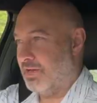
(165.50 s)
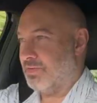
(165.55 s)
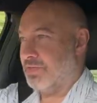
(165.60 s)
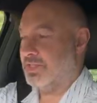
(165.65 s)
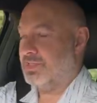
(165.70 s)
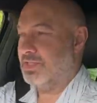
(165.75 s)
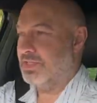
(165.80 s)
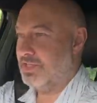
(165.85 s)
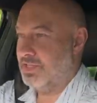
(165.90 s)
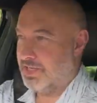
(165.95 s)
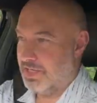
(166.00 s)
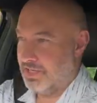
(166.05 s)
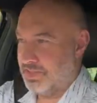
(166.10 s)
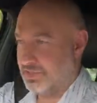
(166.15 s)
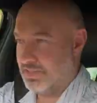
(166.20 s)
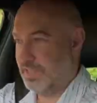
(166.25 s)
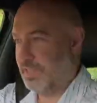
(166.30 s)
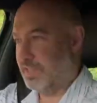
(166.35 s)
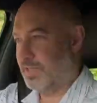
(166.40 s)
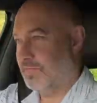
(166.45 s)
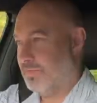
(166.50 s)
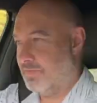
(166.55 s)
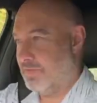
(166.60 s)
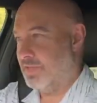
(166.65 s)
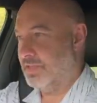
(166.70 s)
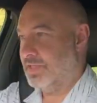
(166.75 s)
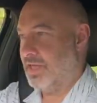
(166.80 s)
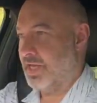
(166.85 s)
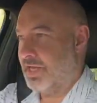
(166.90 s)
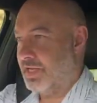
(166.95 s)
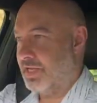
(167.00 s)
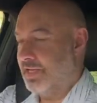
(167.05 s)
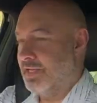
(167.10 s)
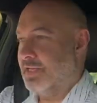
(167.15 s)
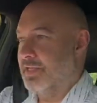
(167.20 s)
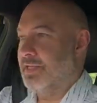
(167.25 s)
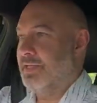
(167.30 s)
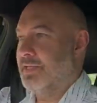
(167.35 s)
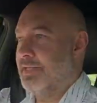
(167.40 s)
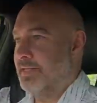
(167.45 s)
They said, yeah, take it for the day.
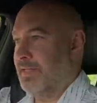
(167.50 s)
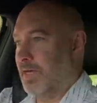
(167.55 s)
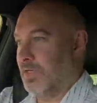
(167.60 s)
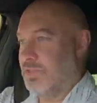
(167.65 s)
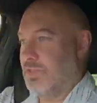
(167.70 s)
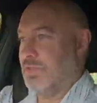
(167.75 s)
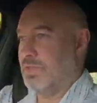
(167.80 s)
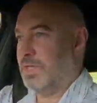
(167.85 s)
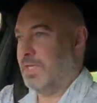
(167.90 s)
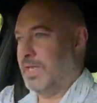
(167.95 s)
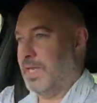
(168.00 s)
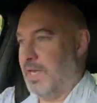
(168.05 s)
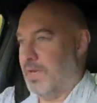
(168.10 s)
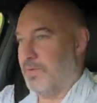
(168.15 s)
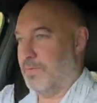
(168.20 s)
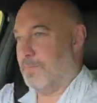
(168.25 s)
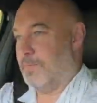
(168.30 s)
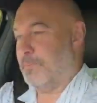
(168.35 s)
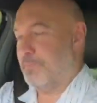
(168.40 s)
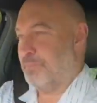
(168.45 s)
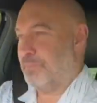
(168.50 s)
I took it out.